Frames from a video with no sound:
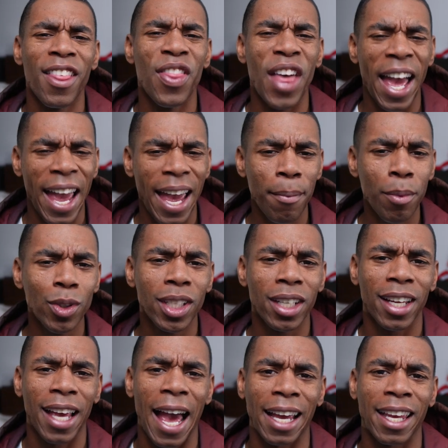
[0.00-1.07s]
The
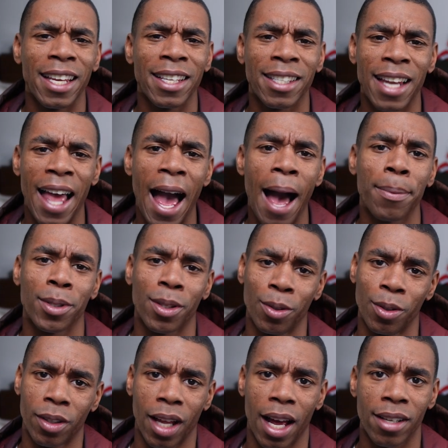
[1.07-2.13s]
Hamilton Khaki is an
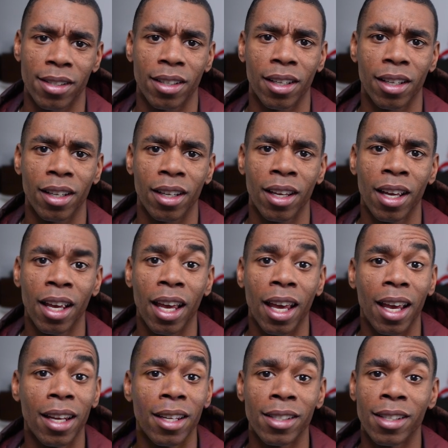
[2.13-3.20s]
absolute classic.
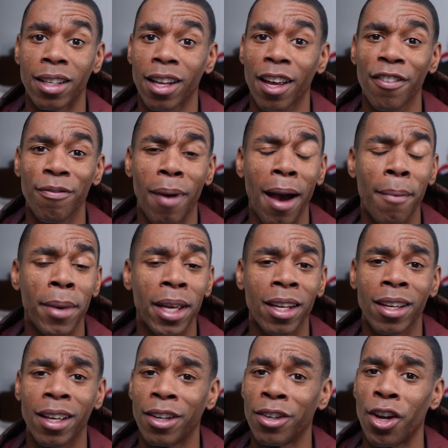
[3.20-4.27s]
It is loved by
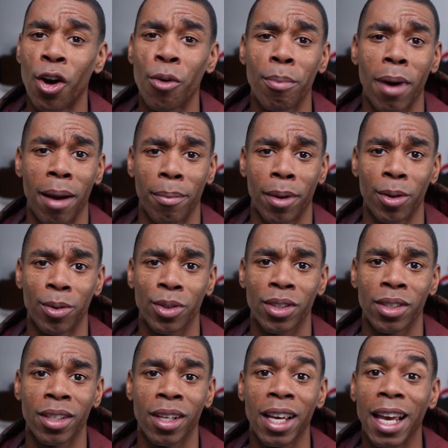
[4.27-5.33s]
many and known by
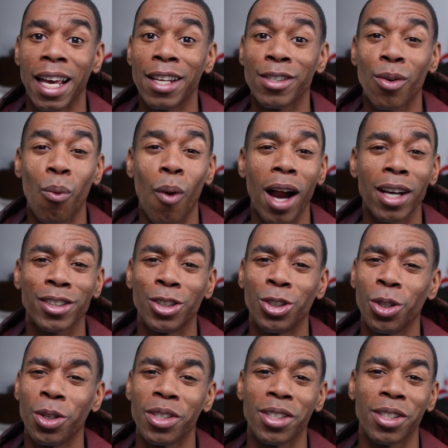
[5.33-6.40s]
most. It is a watch
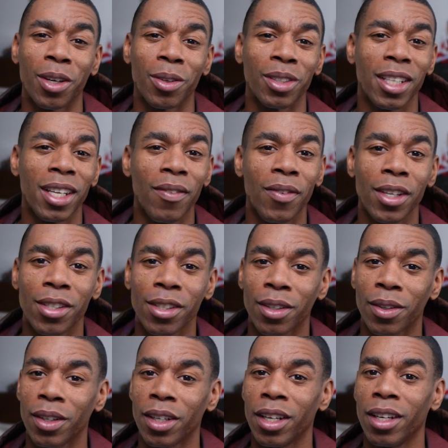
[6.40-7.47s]
that you can see on TV
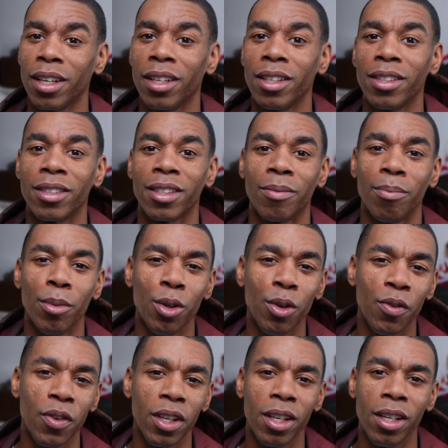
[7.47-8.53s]
screens and
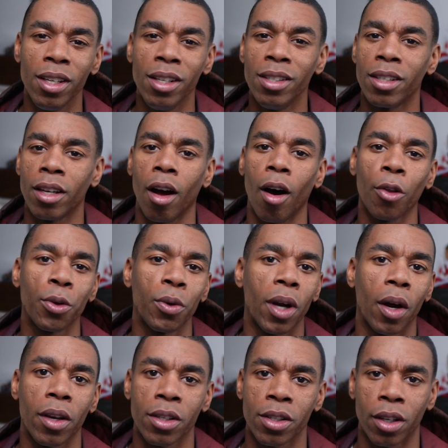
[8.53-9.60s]
movies and all
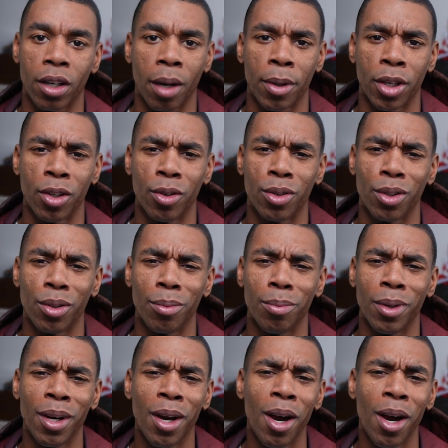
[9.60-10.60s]
throughout Instagram and YouTube.